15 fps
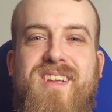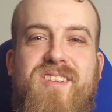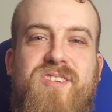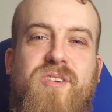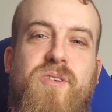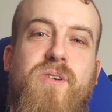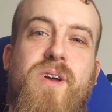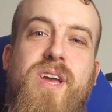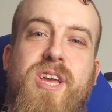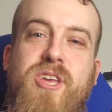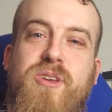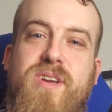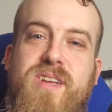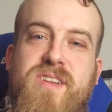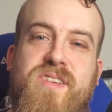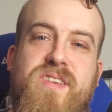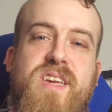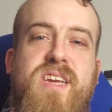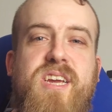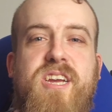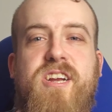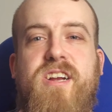So you can
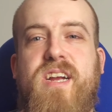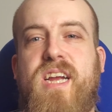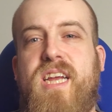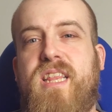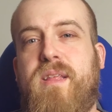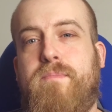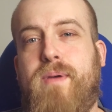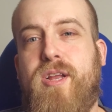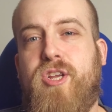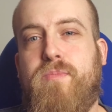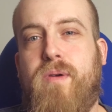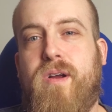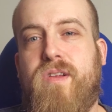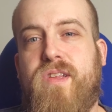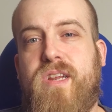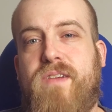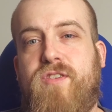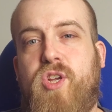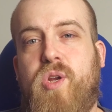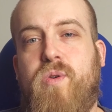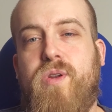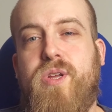see here in the benchmarks that I've
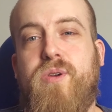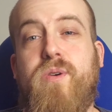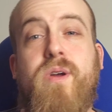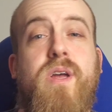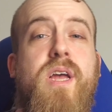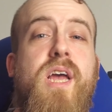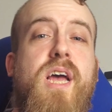shown you,